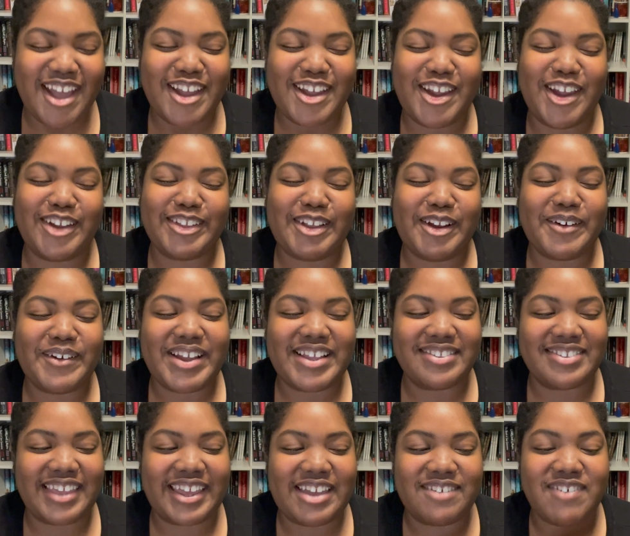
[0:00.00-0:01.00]
you know,
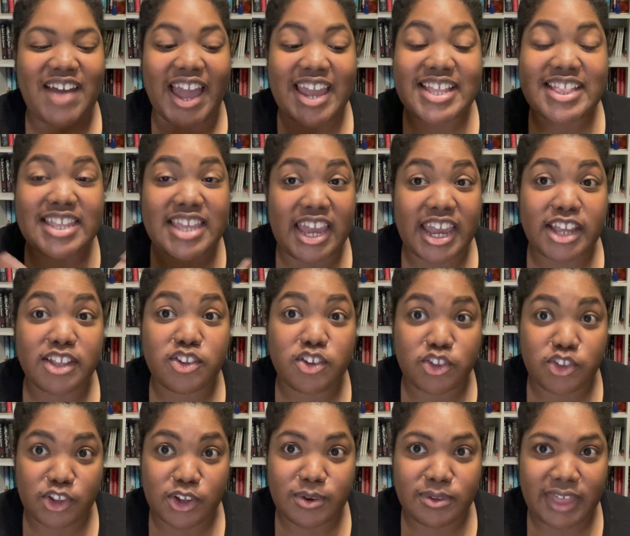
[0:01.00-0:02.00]
it's like if I need to
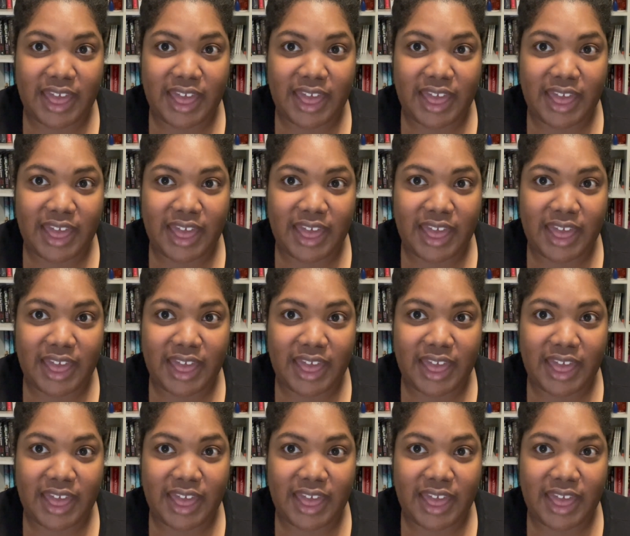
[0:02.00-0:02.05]
do